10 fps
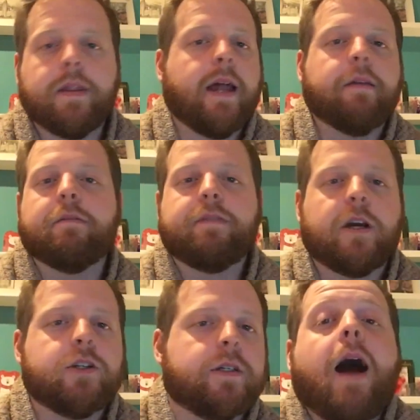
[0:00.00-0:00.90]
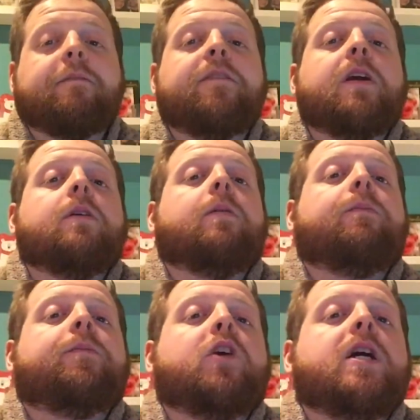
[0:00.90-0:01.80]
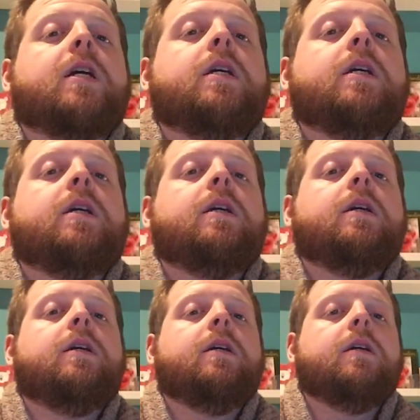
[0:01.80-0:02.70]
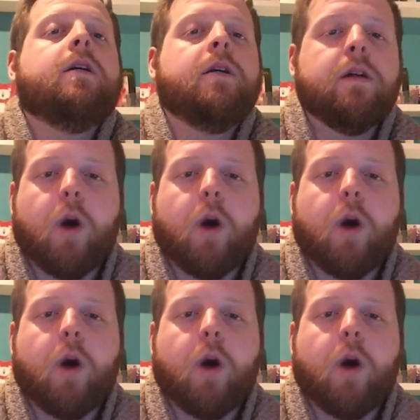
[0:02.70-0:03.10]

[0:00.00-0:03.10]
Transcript: and that infectious feel free